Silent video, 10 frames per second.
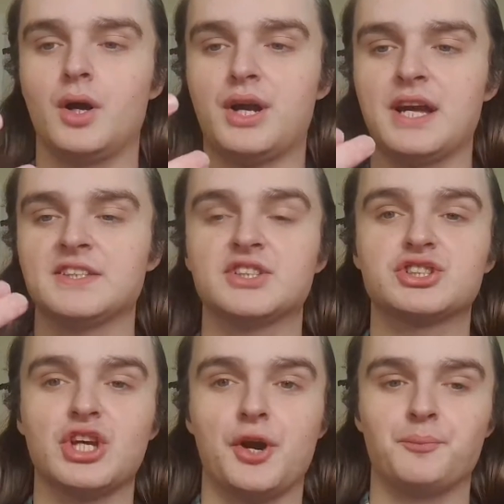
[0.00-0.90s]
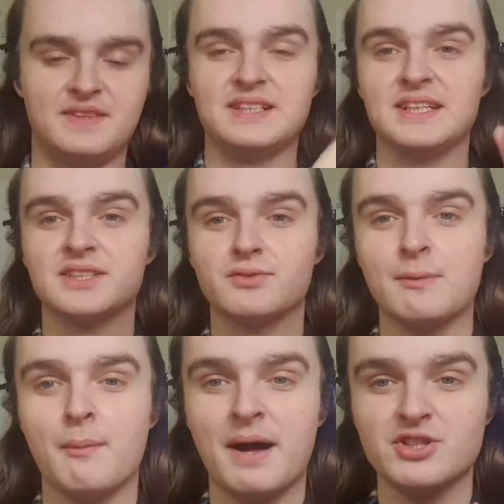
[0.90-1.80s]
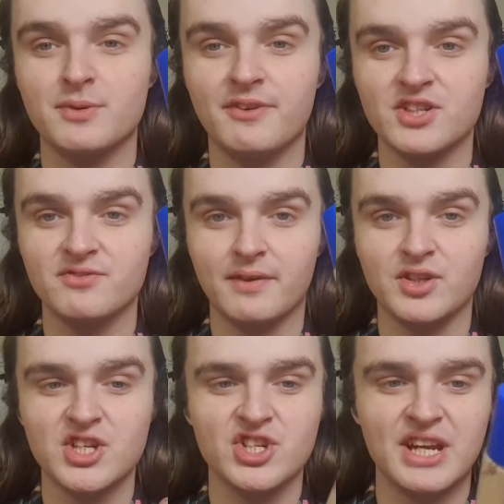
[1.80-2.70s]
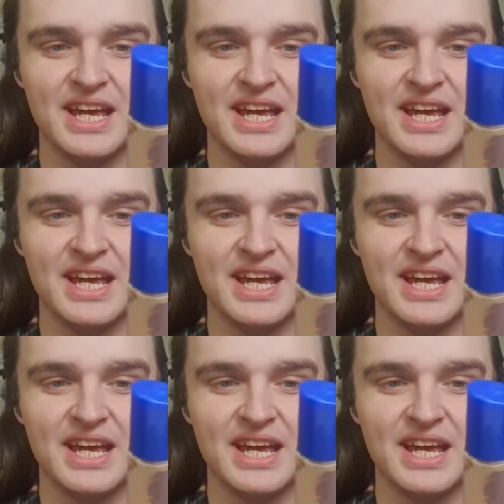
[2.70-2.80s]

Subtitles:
Okay, so this is a Rimmel Match Perfection Foundation.